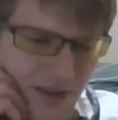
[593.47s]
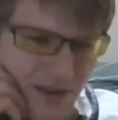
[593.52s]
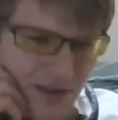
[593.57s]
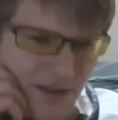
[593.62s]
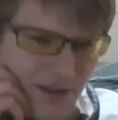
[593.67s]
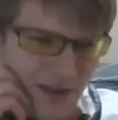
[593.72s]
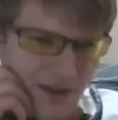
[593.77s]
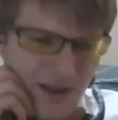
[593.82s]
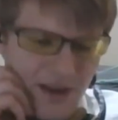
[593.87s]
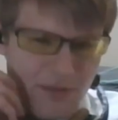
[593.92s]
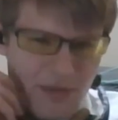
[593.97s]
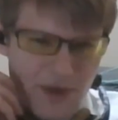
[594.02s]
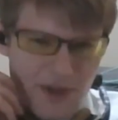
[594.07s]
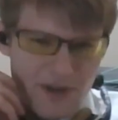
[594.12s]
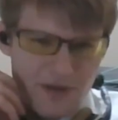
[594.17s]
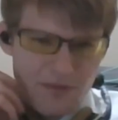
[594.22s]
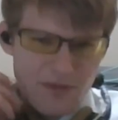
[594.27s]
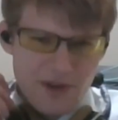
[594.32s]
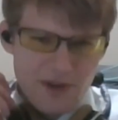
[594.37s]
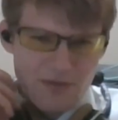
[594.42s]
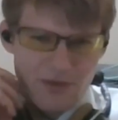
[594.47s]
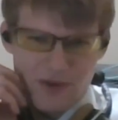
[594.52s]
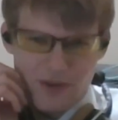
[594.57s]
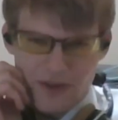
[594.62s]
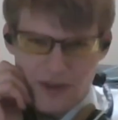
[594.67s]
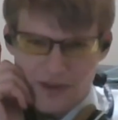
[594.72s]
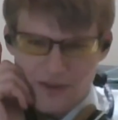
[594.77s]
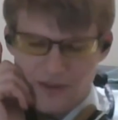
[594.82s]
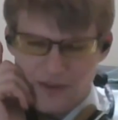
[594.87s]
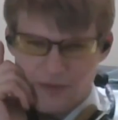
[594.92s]
to that button, but I'm sure
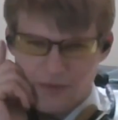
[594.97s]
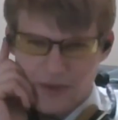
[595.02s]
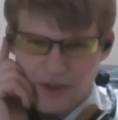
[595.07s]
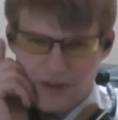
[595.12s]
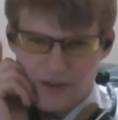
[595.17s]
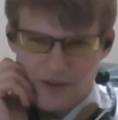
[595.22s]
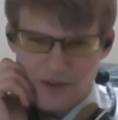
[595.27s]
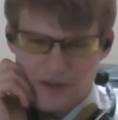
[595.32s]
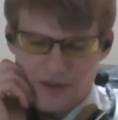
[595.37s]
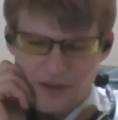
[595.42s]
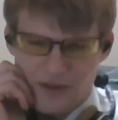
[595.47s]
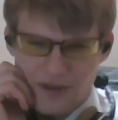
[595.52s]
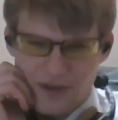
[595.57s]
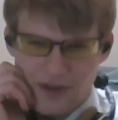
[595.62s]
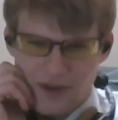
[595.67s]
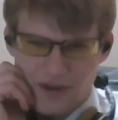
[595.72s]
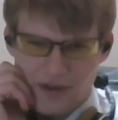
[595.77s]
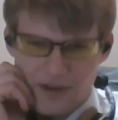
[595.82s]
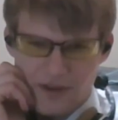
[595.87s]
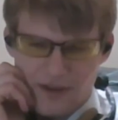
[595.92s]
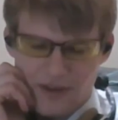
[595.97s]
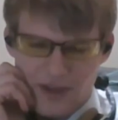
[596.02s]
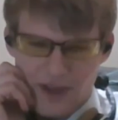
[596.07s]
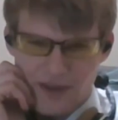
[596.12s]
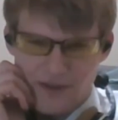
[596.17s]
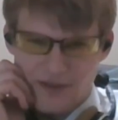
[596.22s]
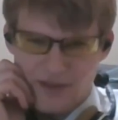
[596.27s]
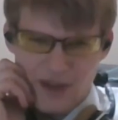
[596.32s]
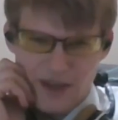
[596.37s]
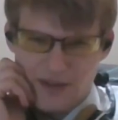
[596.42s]
that's something you just,
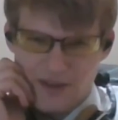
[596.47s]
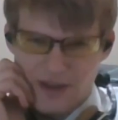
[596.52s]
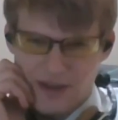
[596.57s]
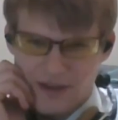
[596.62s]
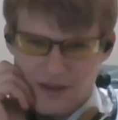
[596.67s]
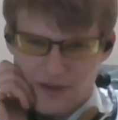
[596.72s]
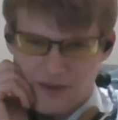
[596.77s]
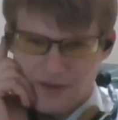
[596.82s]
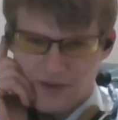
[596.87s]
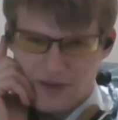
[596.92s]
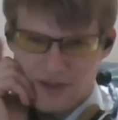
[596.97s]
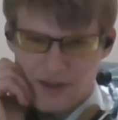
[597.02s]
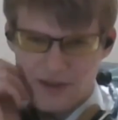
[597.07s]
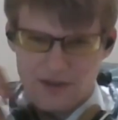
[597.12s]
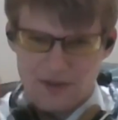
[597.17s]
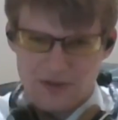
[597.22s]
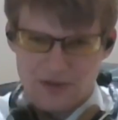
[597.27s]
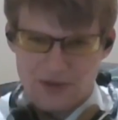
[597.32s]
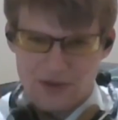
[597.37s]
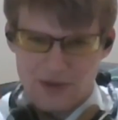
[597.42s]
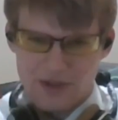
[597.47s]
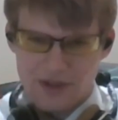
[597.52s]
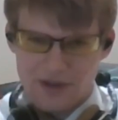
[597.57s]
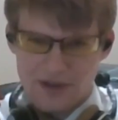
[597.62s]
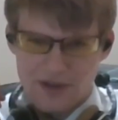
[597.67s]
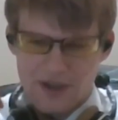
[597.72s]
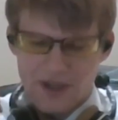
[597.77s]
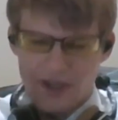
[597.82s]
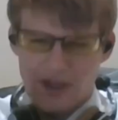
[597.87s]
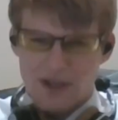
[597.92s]
I think you'd just get used to it.
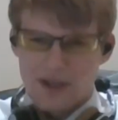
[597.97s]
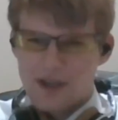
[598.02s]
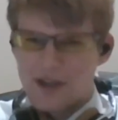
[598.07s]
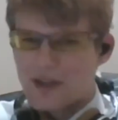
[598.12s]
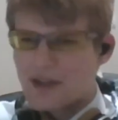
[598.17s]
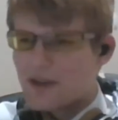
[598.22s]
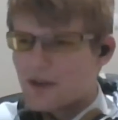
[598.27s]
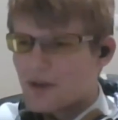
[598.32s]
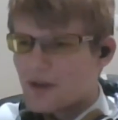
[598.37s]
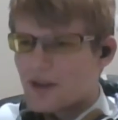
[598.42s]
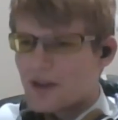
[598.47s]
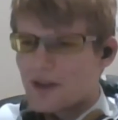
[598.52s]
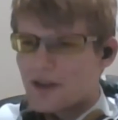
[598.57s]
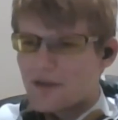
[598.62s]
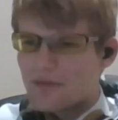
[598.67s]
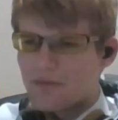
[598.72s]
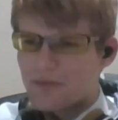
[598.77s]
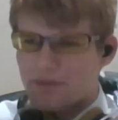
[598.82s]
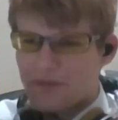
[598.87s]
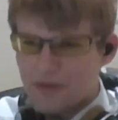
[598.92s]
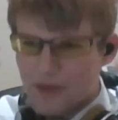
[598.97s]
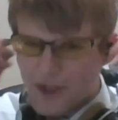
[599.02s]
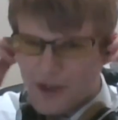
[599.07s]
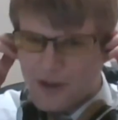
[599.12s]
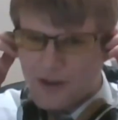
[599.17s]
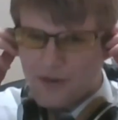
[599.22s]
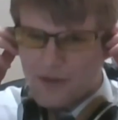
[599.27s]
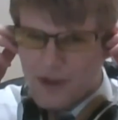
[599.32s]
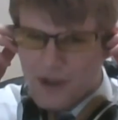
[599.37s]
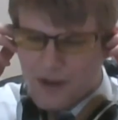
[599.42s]
But
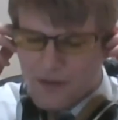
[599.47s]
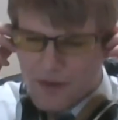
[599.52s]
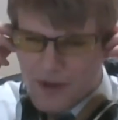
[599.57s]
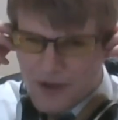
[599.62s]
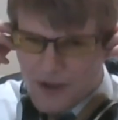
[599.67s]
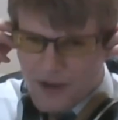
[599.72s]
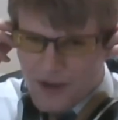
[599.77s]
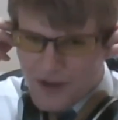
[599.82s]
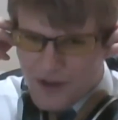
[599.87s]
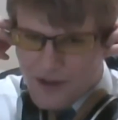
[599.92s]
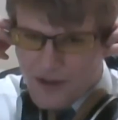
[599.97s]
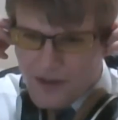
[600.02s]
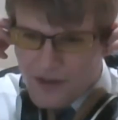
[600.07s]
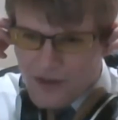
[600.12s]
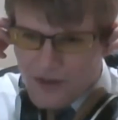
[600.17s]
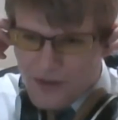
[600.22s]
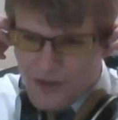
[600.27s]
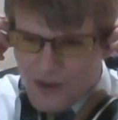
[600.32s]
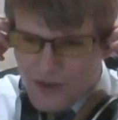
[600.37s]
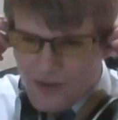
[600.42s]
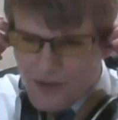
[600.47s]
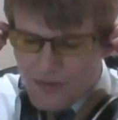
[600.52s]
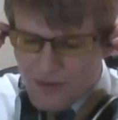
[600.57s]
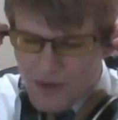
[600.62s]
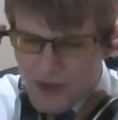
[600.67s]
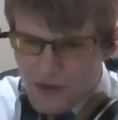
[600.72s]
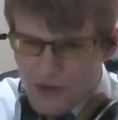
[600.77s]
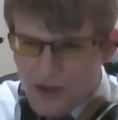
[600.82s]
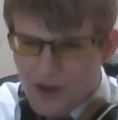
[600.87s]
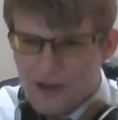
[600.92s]
anyway, I'm going to go ahead and take those out so I'm
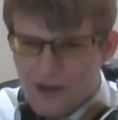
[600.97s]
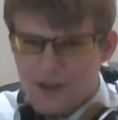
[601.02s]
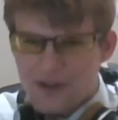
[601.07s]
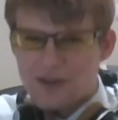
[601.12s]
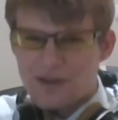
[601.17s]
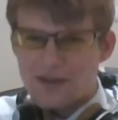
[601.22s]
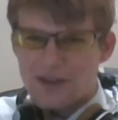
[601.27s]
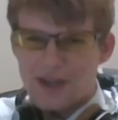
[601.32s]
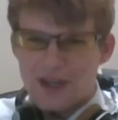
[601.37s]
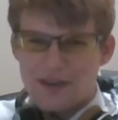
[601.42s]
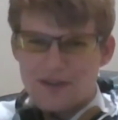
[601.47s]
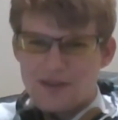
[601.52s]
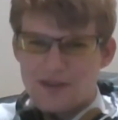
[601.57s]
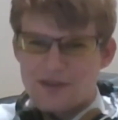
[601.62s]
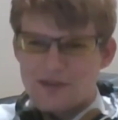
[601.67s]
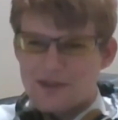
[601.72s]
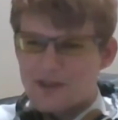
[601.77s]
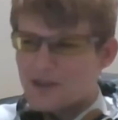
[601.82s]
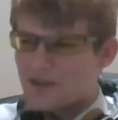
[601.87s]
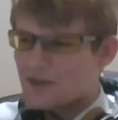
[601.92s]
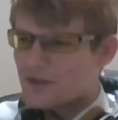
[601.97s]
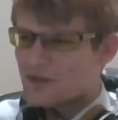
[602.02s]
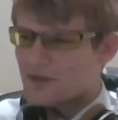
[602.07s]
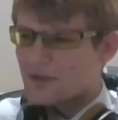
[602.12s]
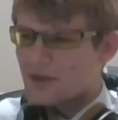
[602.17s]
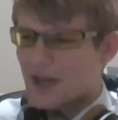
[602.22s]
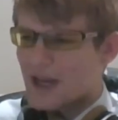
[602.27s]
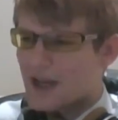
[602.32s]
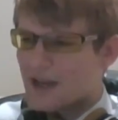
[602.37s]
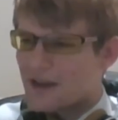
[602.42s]
not shouting at you guys, because they
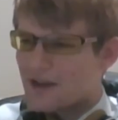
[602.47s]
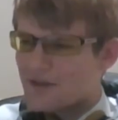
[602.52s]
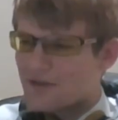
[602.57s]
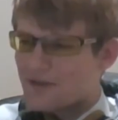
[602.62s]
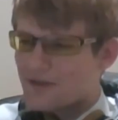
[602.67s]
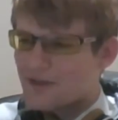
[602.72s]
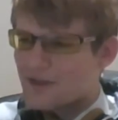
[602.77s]
do have,